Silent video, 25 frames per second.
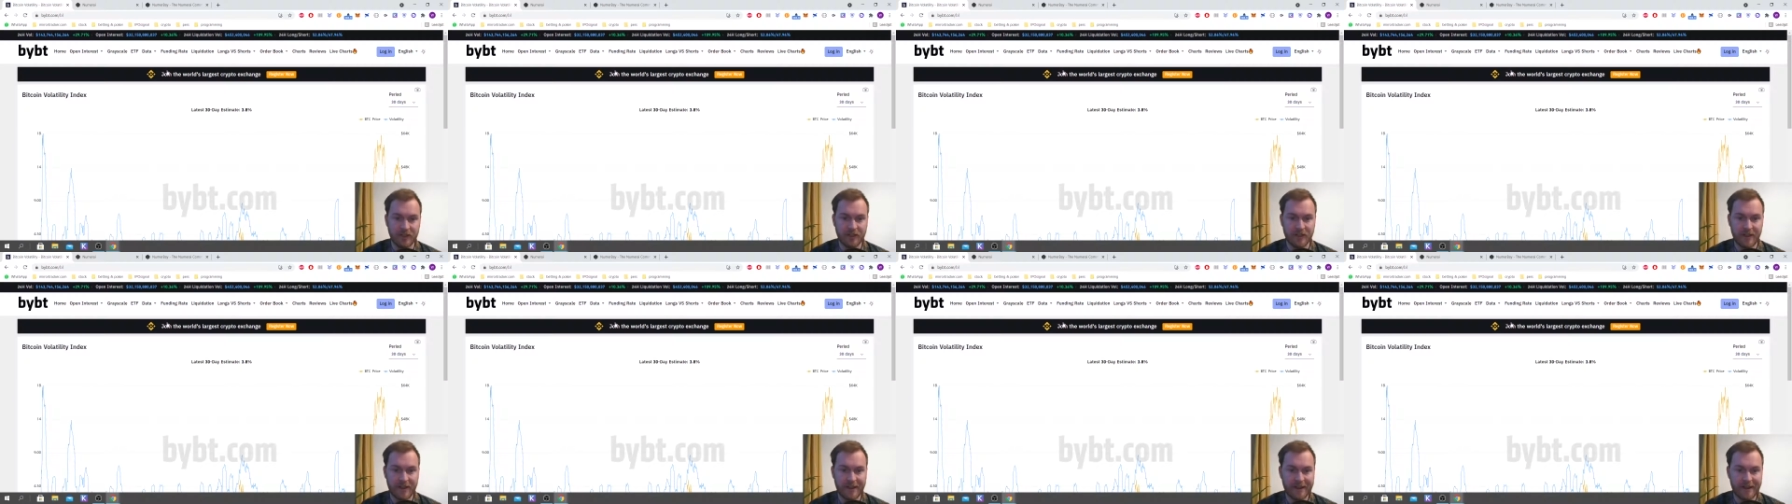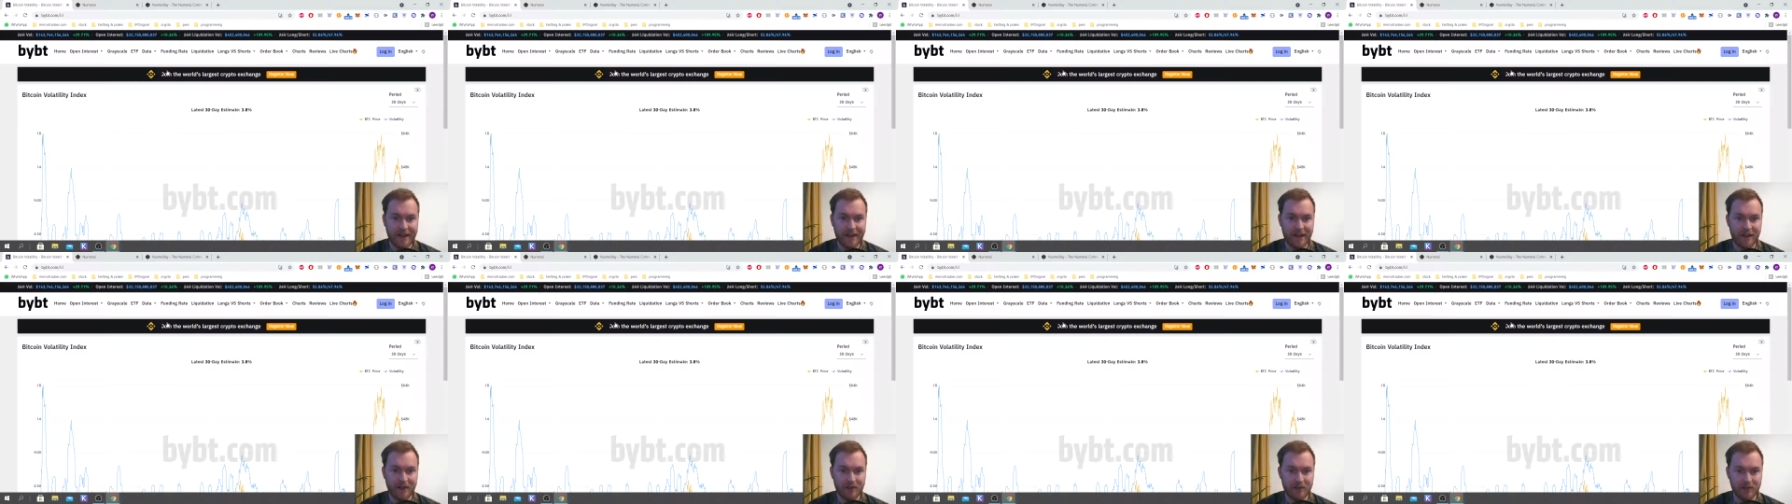
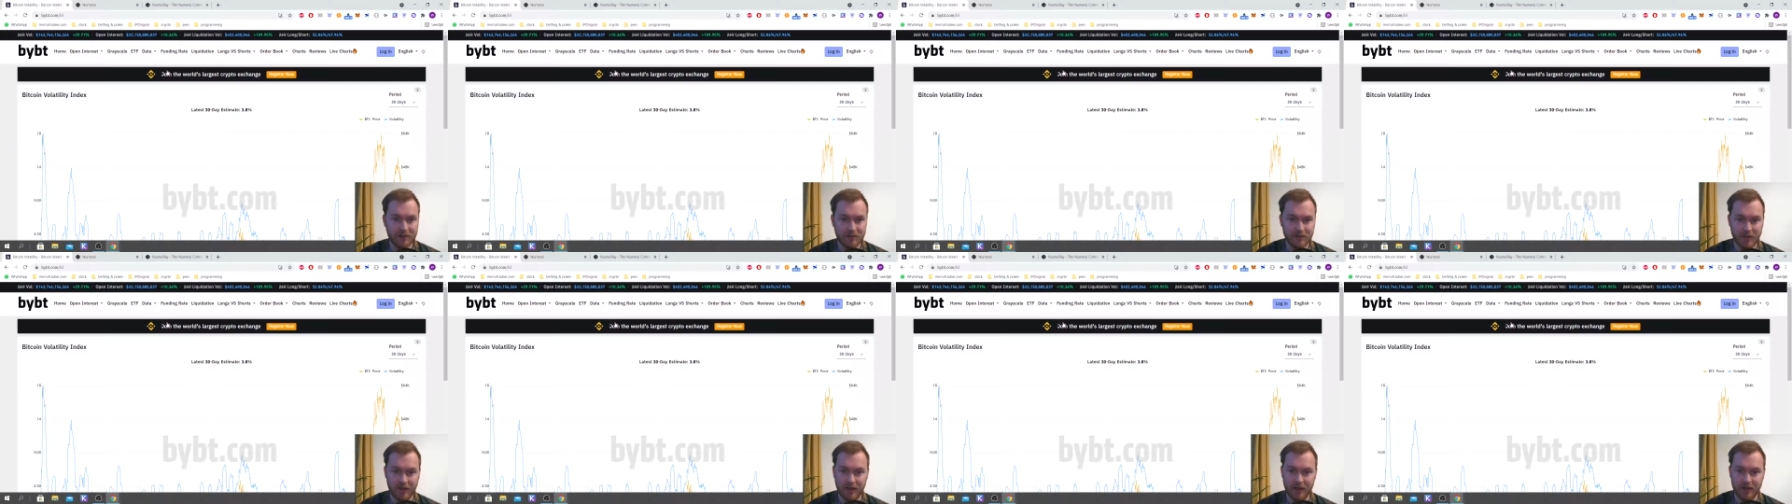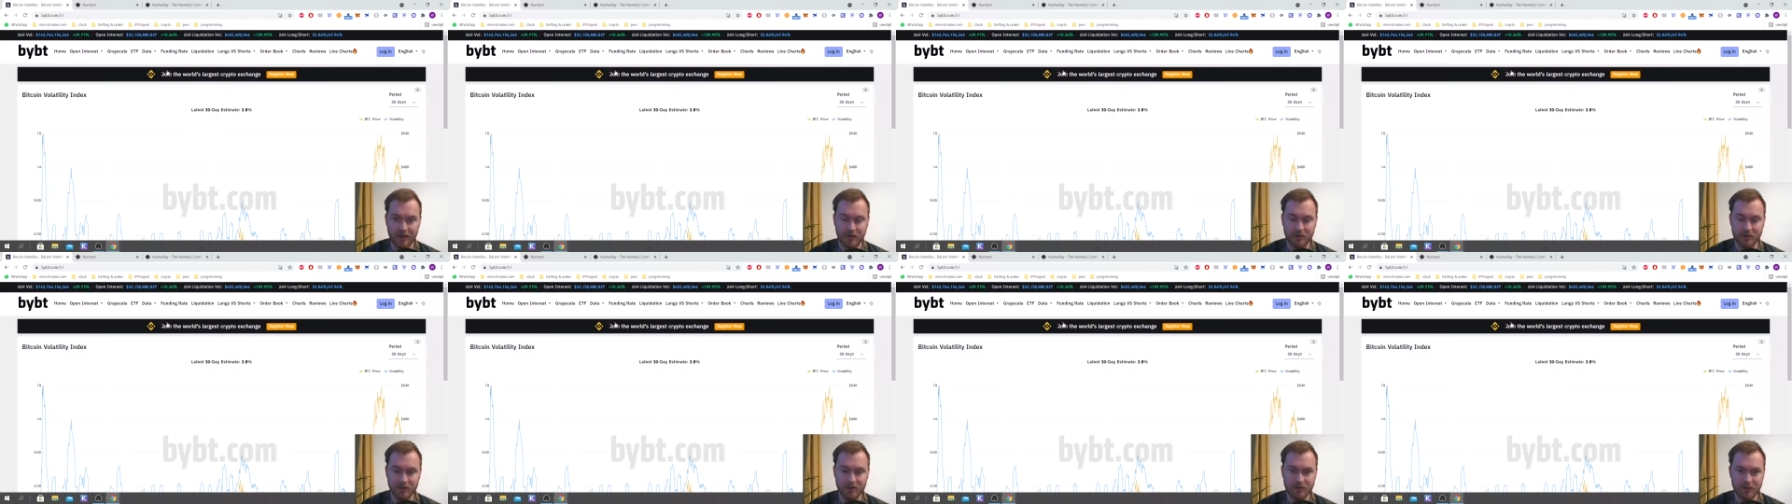data,
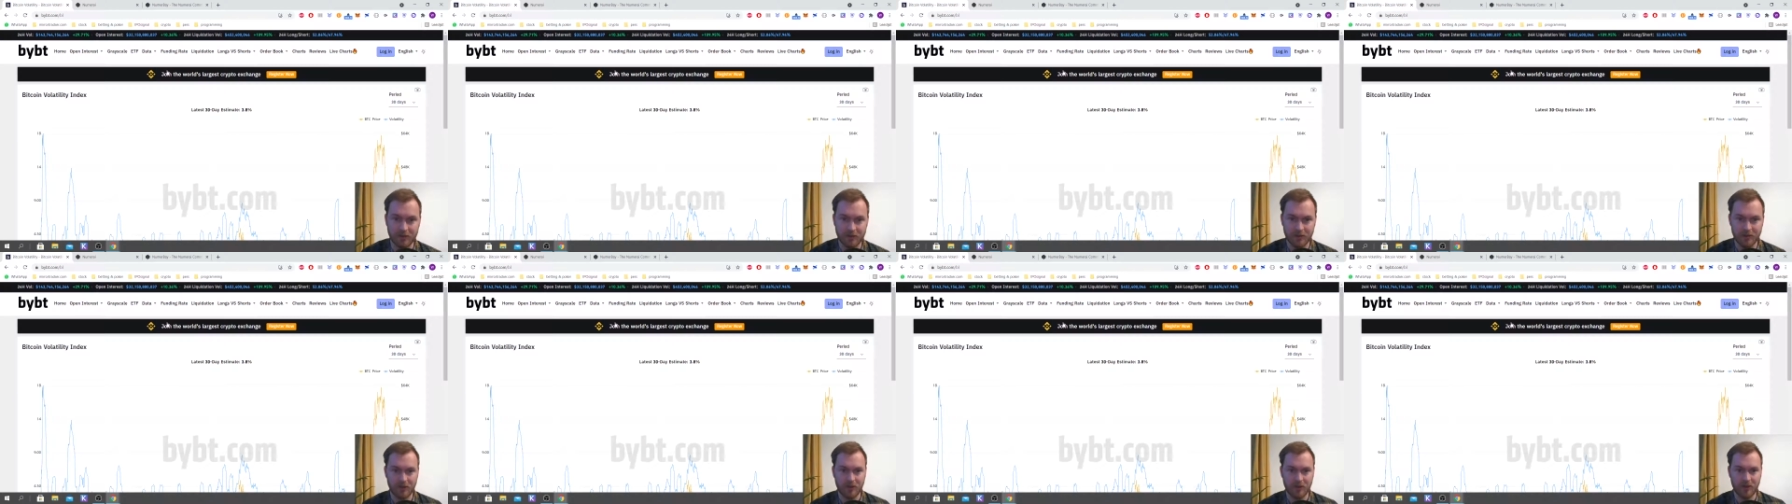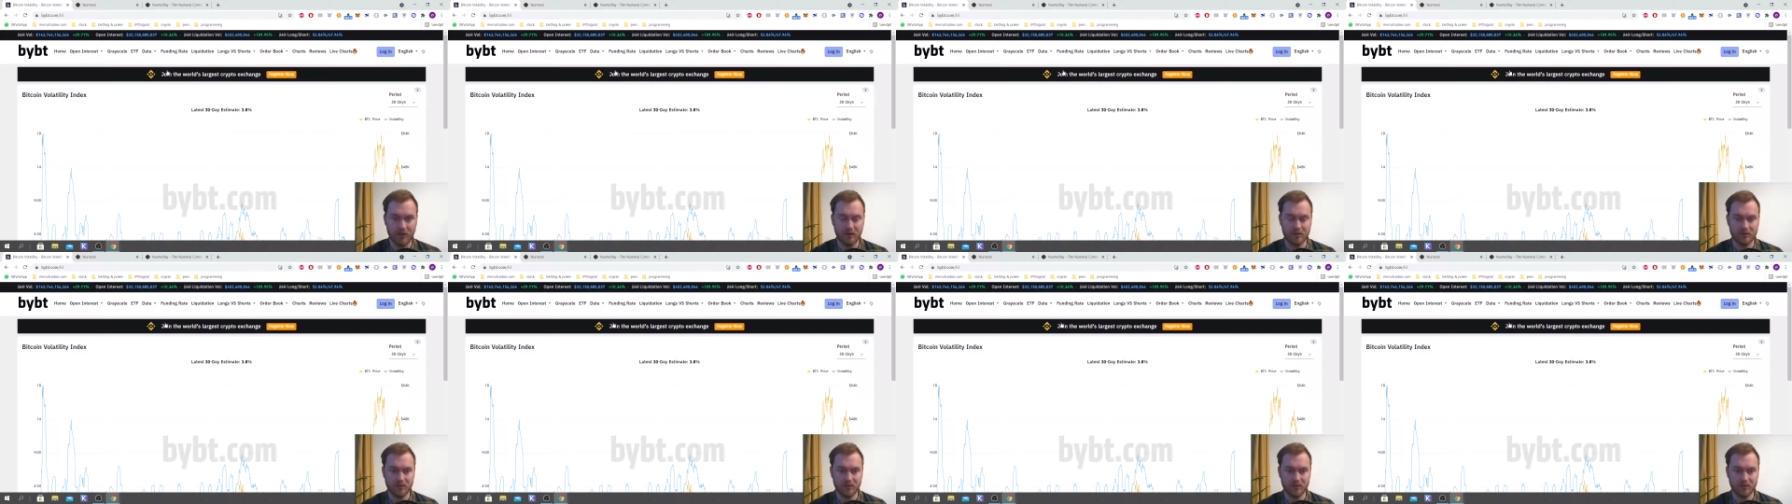and it's a